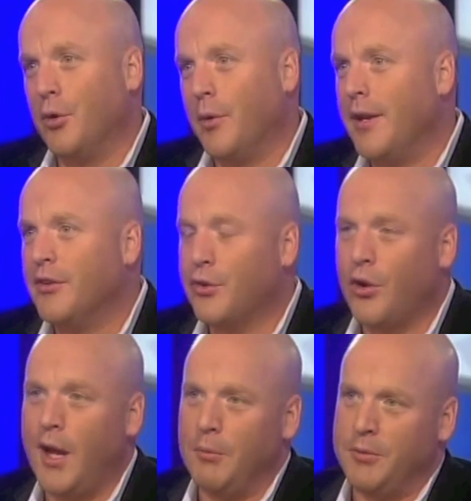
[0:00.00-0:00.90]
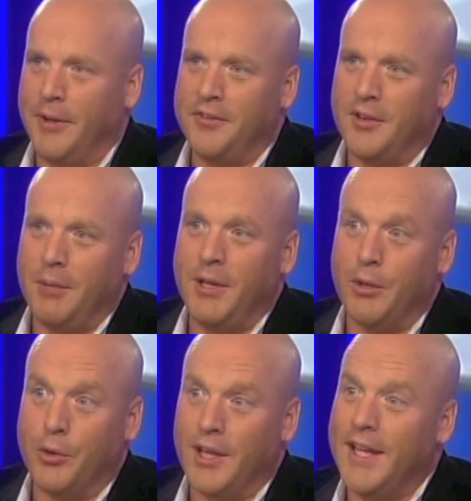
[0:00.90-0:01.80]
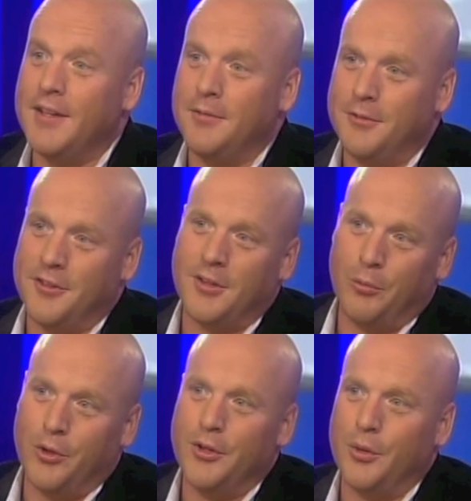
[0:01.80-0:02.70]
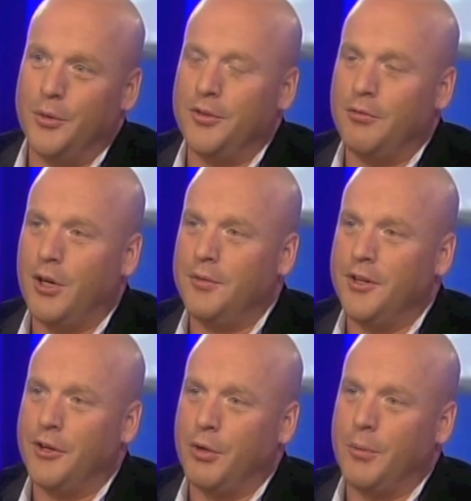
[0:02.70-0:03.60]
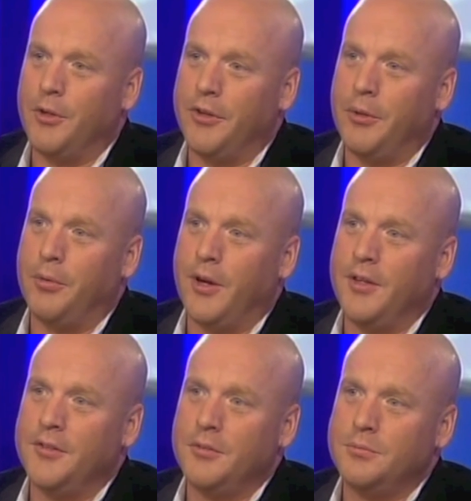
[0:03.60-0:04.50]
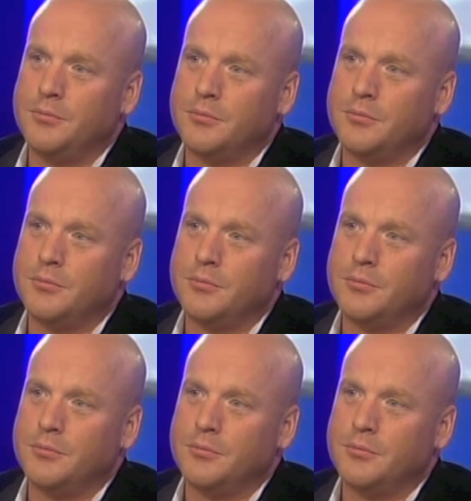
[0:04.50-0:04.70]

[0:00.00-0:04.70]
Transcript: that Guerrero's crime was basically being related to someone who was involved in a criminal enterprise.